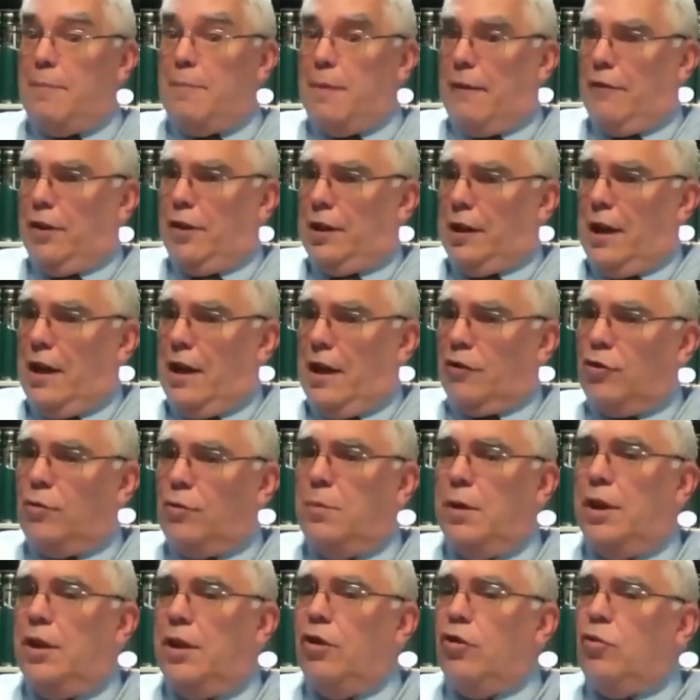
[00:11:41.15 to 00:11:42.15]
Everything has to
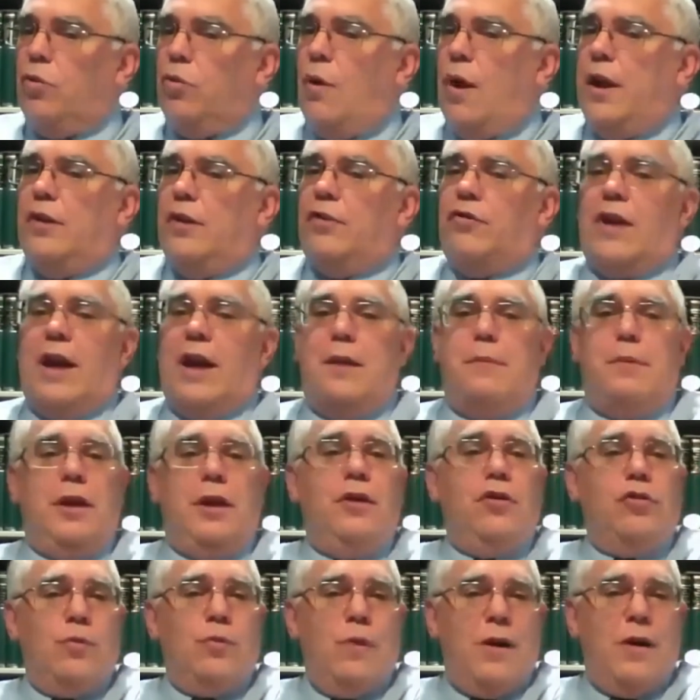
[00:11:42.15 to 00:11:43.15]
be this way. It's got to be
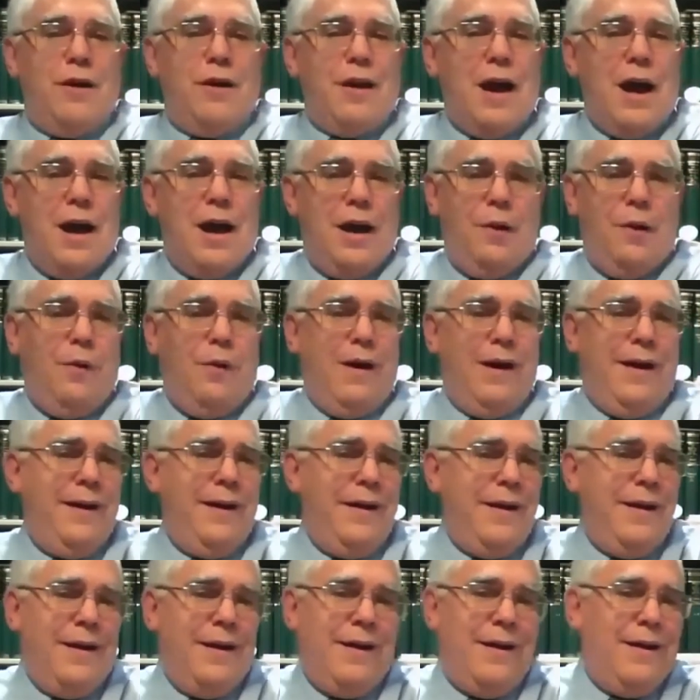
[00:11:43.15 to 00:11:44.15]
his way or the highway.
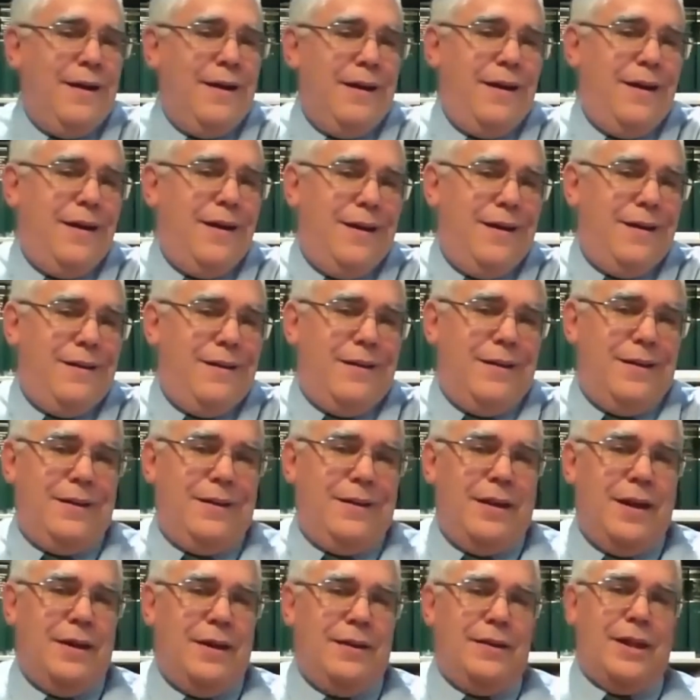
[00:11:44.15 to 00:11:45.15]
And
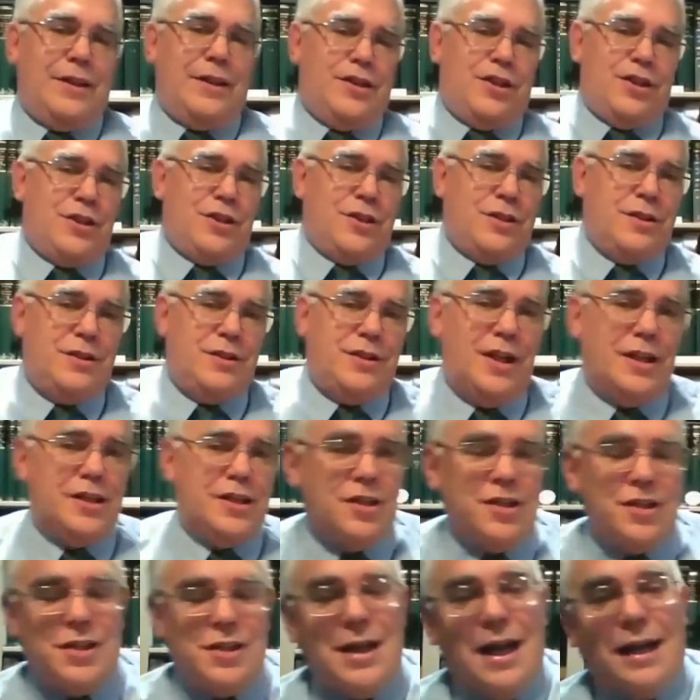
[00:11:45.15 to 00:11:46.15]
that's
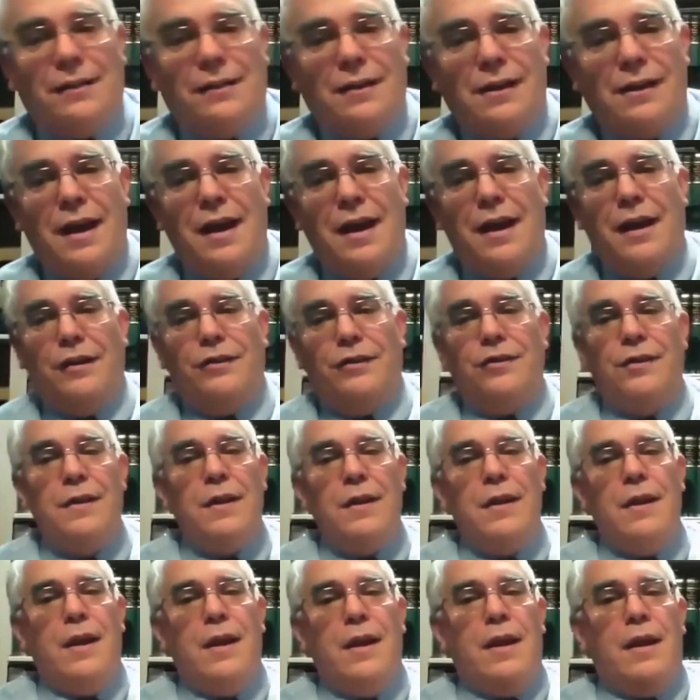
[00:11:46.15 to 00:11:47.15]
just not the case.
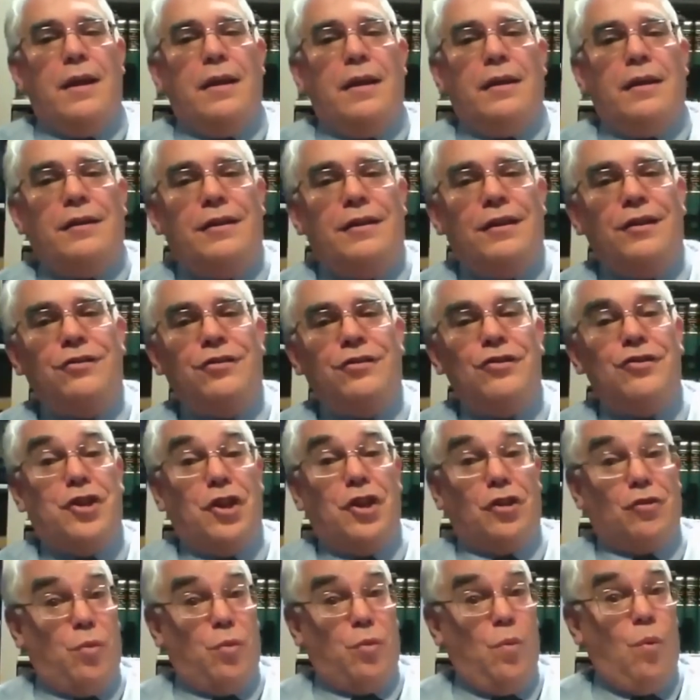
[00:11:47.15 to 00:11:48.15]
This is
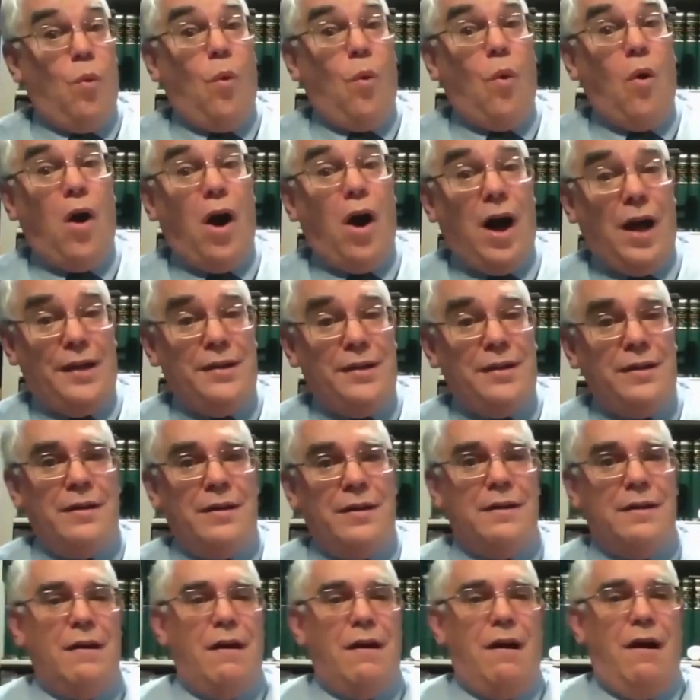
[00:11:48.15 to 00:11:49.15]
just one
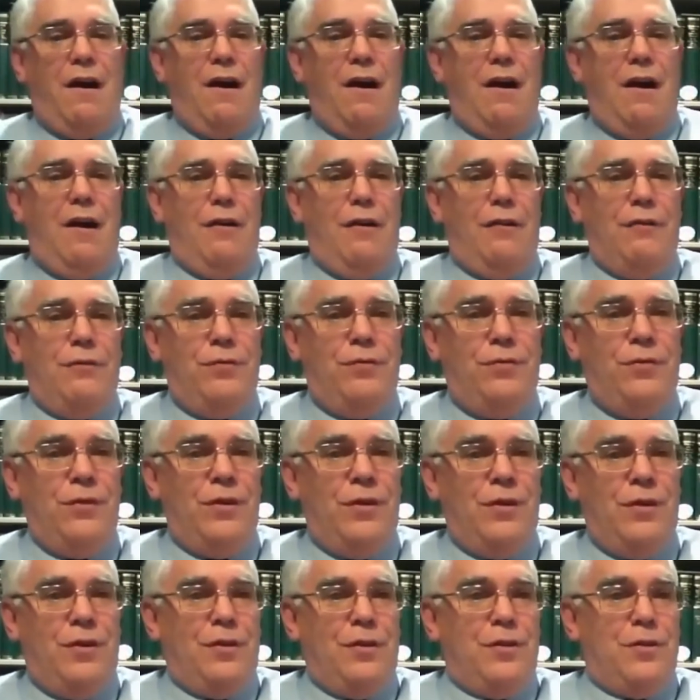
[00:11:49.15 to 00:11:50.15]
of
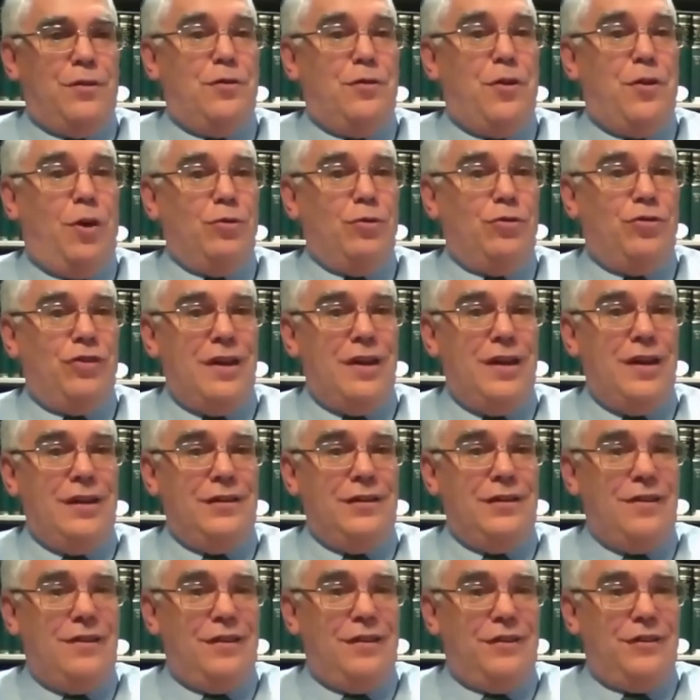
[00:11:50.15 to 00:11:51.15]
those
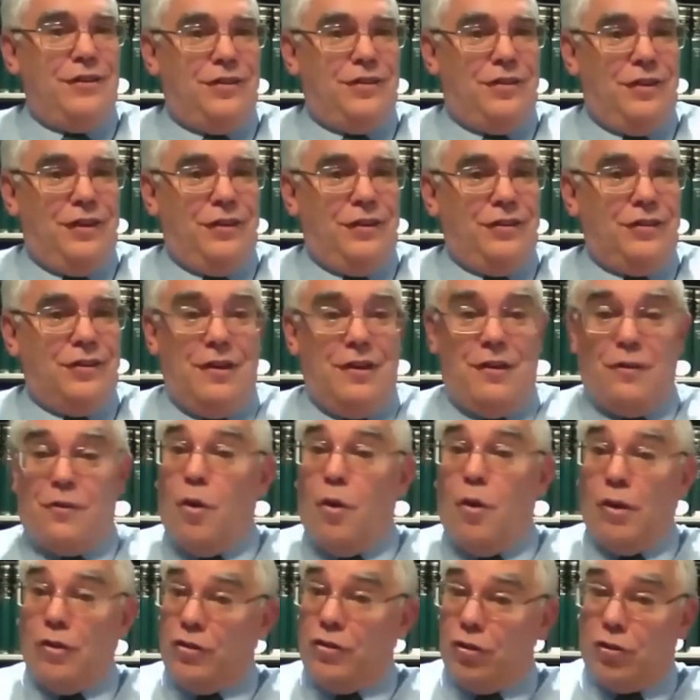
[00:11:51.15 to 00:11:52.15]
instances. And of
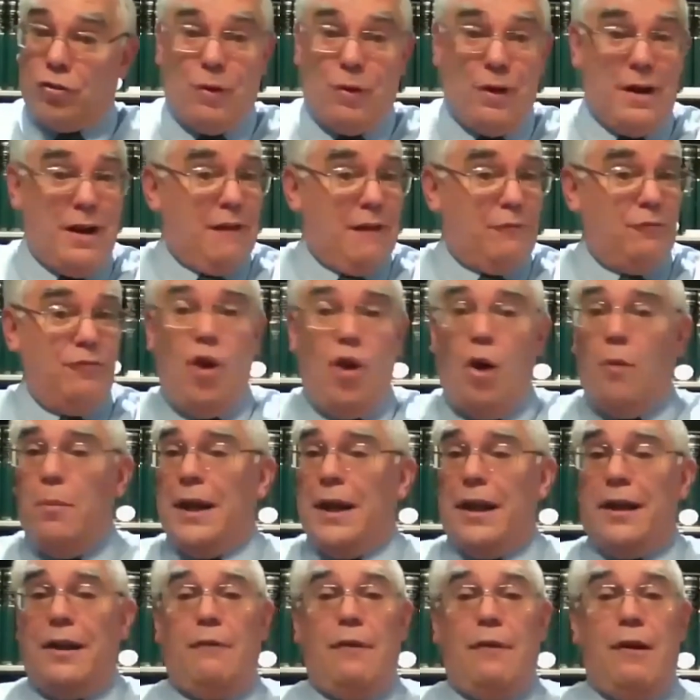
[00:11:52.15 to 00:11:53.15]
course, it's written that nobody
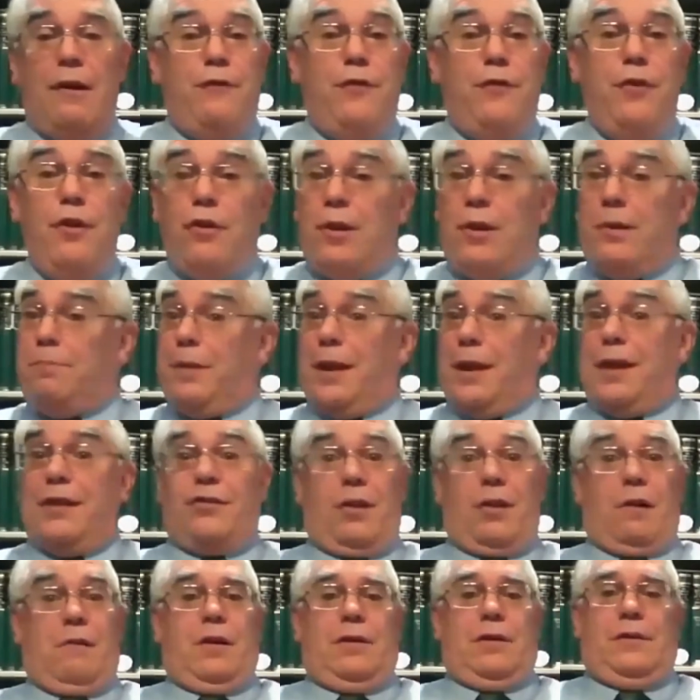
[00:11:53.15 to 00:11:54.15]
can refute it because
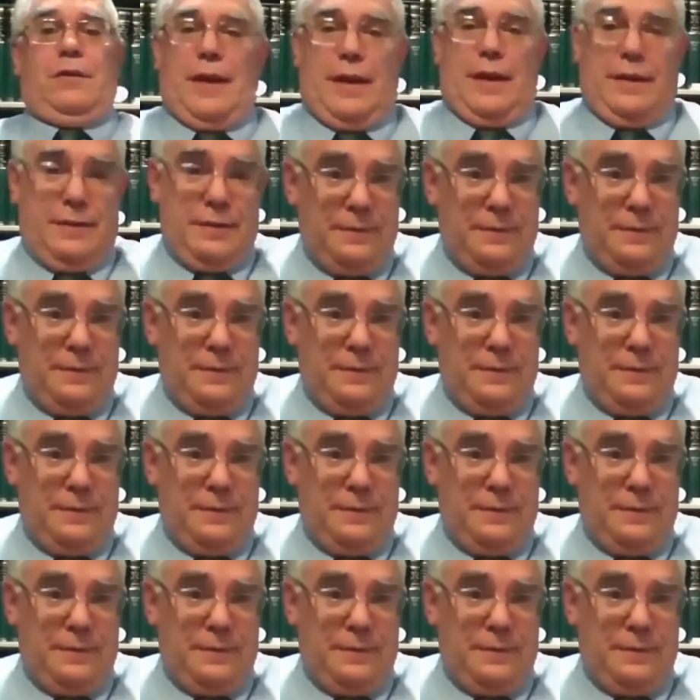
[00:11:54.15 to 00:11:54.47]
they're all dead.